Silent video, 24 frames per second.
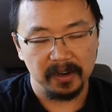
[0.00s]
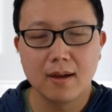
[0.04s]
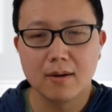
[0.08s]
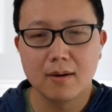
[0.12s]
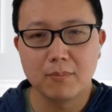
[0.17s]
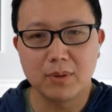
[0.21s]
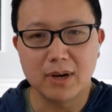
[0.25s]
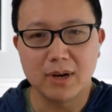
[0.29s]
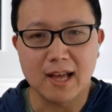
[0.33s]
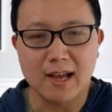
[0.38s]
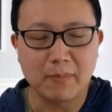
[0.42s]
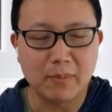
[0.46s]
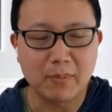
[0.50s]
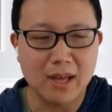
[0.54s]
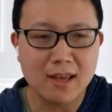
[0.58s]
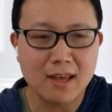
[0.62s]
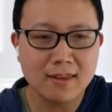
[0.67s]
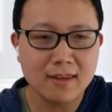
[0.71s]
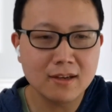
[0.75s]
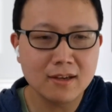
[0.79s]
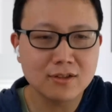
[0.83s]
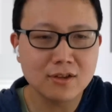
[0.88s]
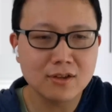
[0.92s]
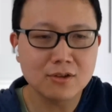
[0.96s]
But I
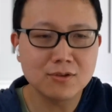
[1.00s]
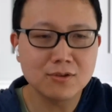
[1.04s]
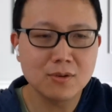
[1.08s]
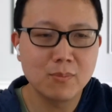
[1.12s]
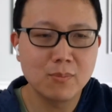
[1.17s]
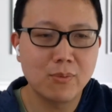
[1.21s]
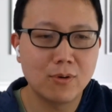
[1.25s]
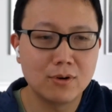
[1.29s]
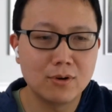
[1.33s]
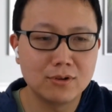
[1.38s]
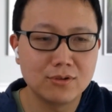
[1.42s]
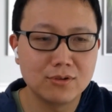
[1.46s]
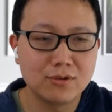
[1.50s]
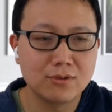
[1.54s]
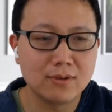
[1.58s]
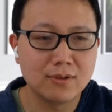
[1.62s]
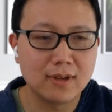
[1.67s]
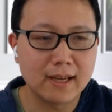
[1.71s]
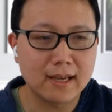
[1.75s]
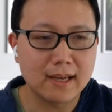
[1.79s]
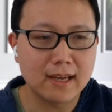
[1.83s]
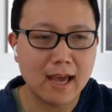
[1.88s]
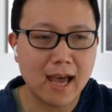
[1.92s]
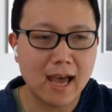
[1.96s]
think it's also important to
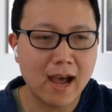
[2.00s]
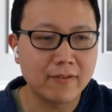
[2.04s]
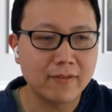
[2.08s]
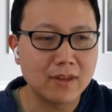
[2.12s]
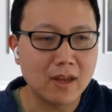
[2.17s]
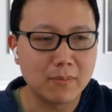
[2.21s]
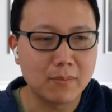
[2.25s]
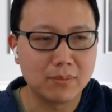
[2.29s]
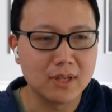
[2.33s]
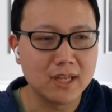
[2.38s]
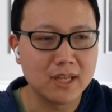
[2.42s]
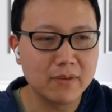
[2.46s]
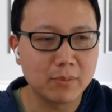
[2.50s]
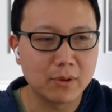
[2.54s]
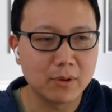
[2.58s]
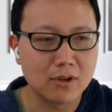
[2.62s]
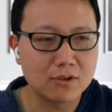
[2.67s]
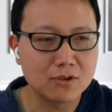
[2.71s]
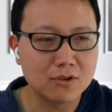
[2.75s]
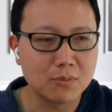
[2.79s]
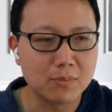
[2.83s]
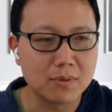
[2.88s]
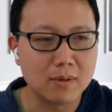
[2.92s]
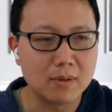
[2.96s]
like have that belief, but
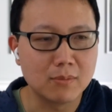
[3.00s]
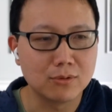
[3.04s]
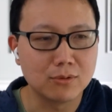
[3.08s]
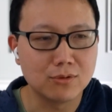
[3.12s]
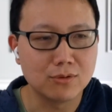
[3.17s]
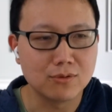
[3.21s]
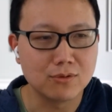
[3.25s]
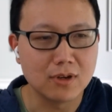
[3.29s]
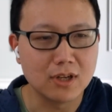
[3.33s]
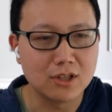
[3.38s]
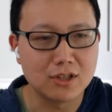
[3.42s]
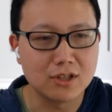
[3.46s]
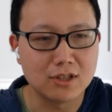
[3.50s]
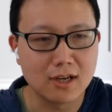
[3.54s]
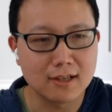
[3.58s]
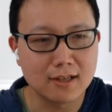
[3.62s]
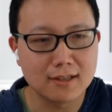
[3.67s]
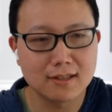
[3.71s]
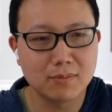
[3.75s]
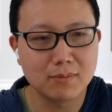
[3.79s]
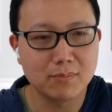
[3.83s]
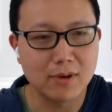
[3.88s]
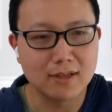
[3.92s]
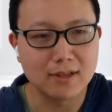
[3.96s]
also be able to
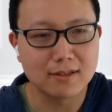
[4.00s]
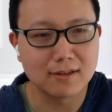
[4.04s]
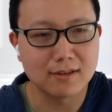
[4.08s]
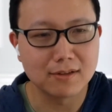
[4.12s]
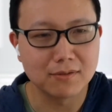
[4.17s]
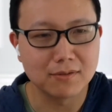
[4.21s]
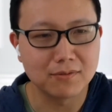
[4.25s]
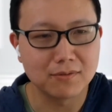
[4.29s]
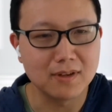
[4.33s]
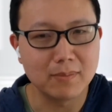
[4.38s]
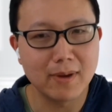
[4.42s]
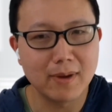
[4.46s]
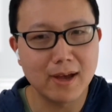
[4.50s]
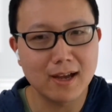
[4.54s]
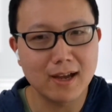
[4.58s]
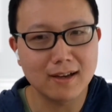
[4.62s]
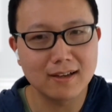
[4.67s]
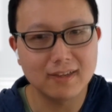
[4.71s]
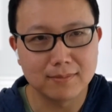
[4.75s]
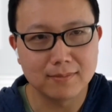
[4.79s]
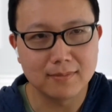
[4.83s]
adjust based on the feedback.